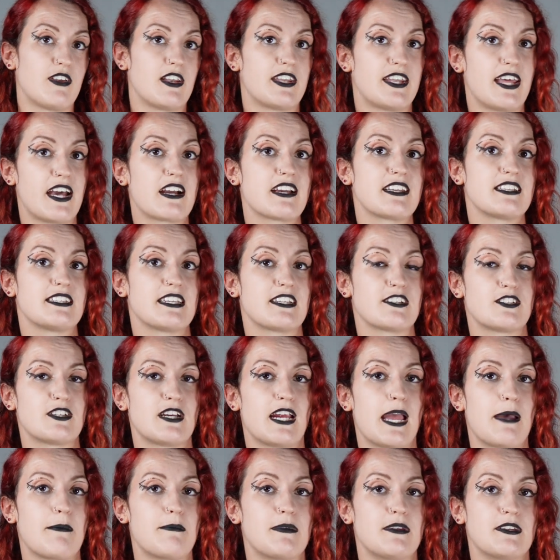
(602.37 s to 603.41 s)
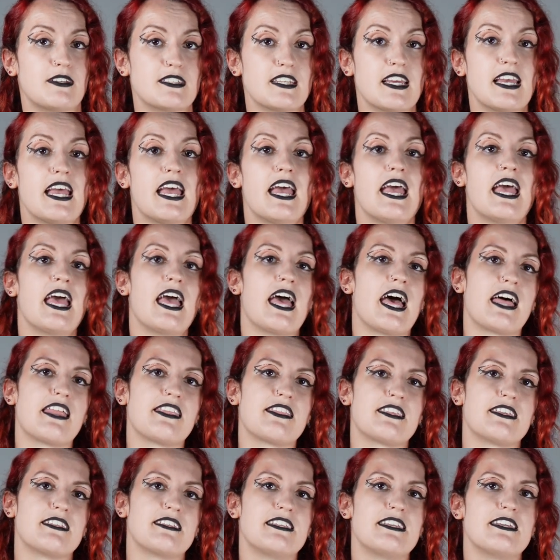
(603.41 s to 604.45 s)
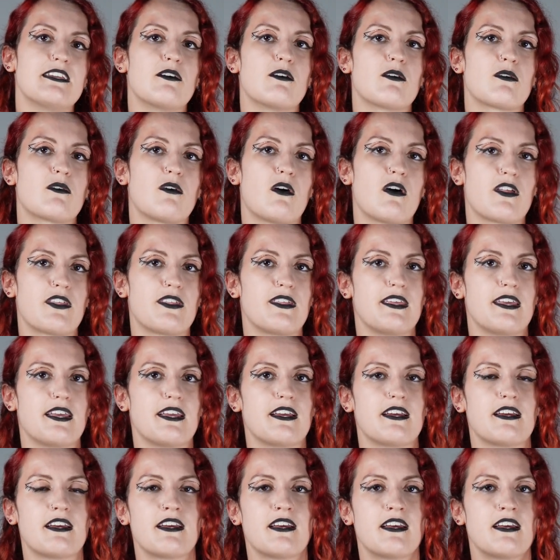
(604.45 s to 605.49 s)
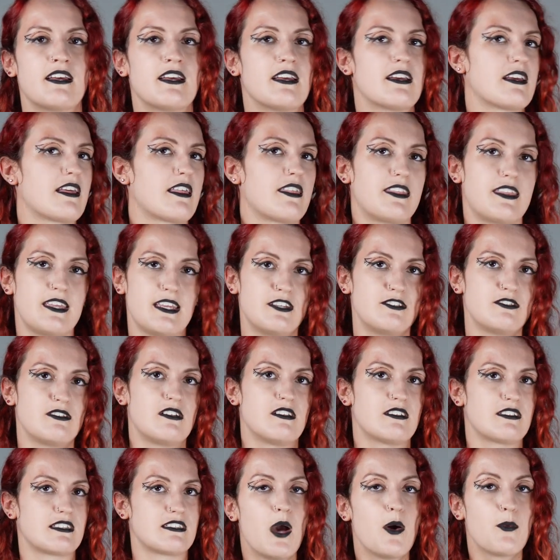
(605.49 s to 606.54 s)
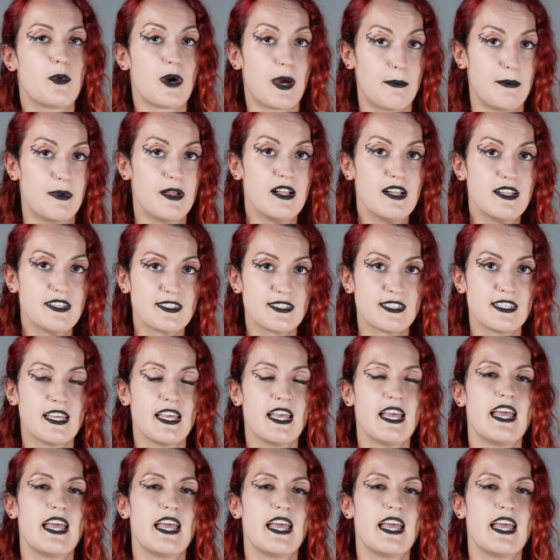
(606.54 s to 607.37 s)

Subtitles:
in architecture happened and the neo-Gothic cathedrals were built,